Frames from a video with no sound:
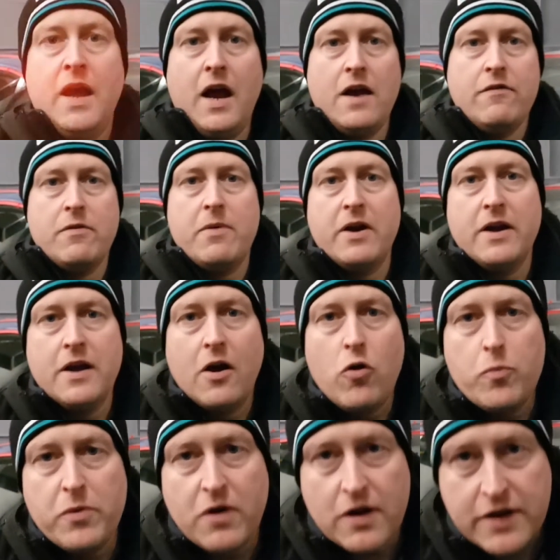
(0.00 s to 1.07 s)
Hey everybody, I
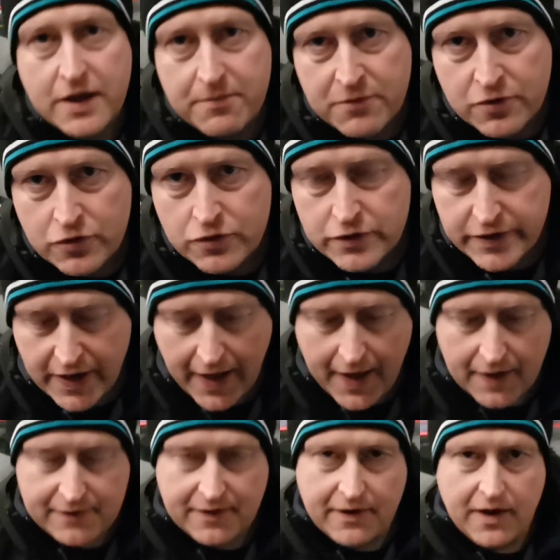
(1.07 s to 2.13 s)
hope you're all keeping good.
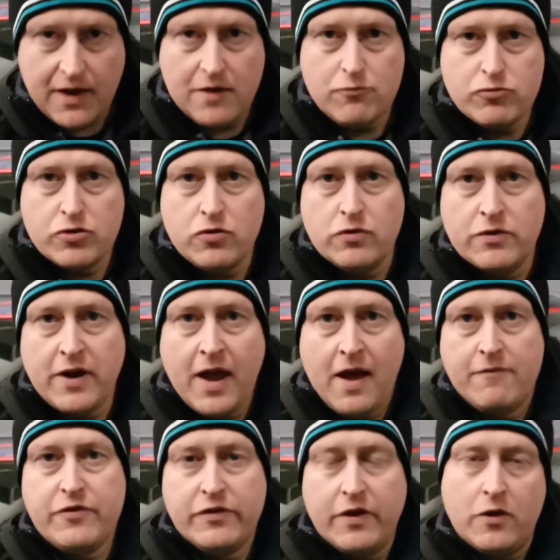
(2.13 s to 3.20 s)
Uh, today we're going to
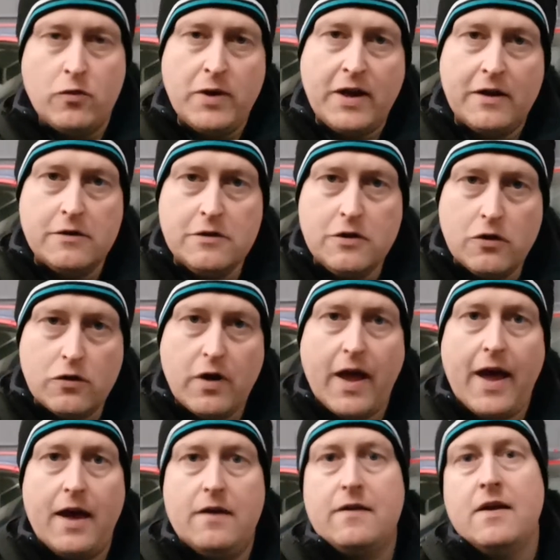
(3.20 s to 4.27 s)
have just a quick look
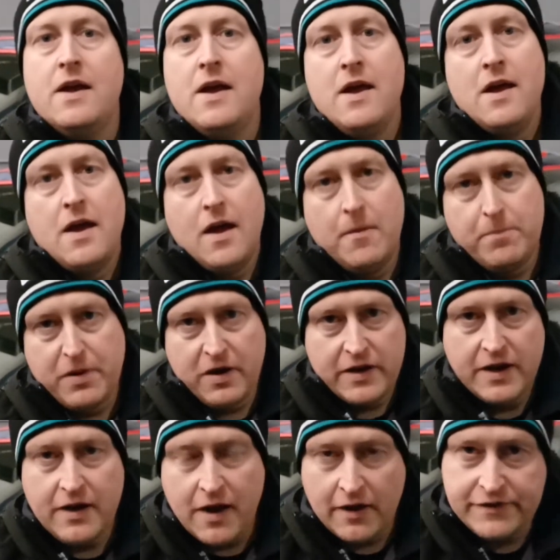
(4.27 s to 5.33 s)
at
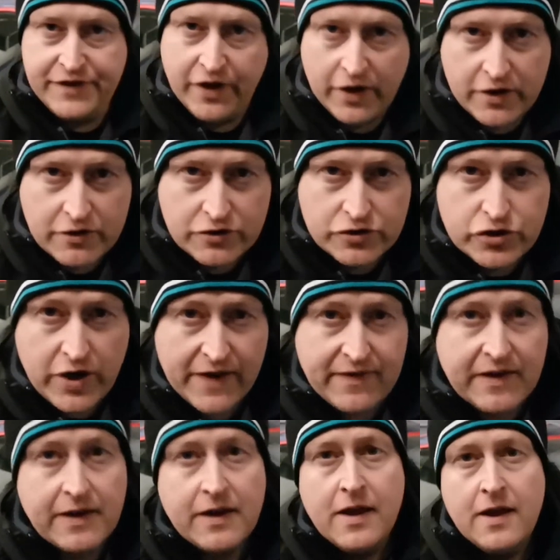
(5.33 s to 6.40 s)
applying a tire
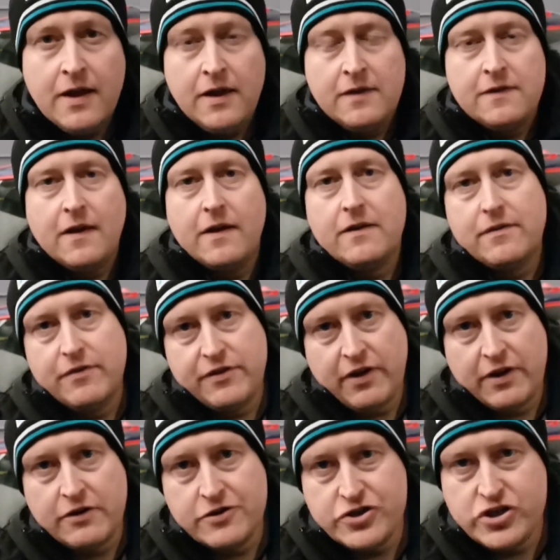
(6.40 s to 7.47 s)
dressing, the likes of a
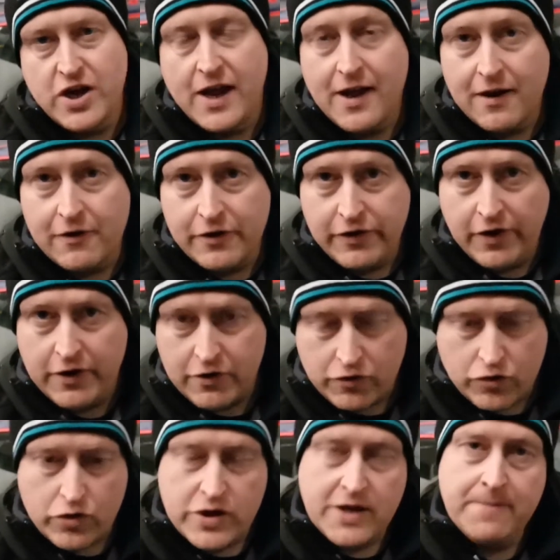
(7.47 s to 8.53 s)
tire gel or a tire
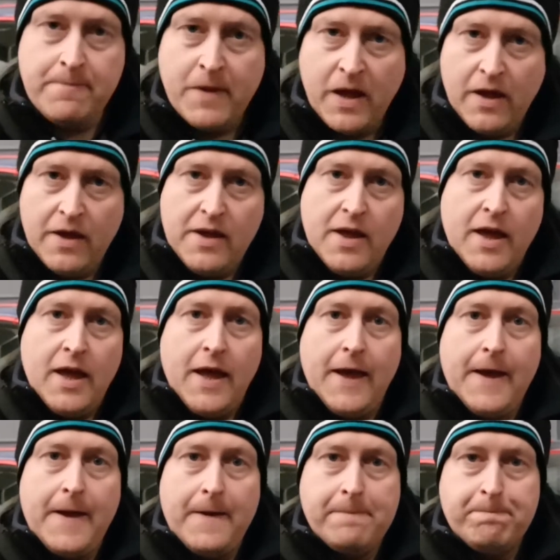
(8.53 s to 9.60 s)
cream,
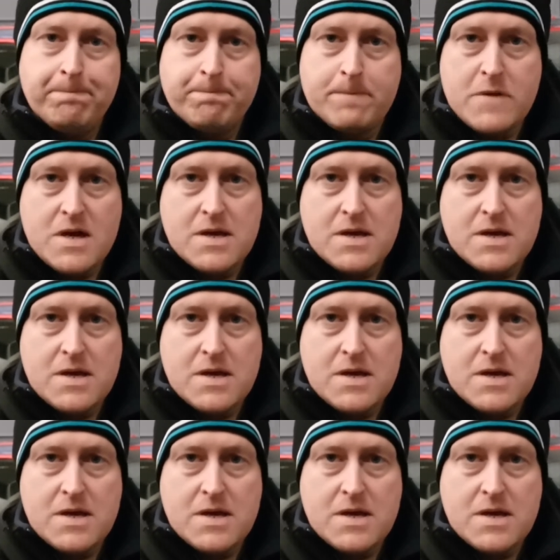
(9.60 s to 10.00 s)
um,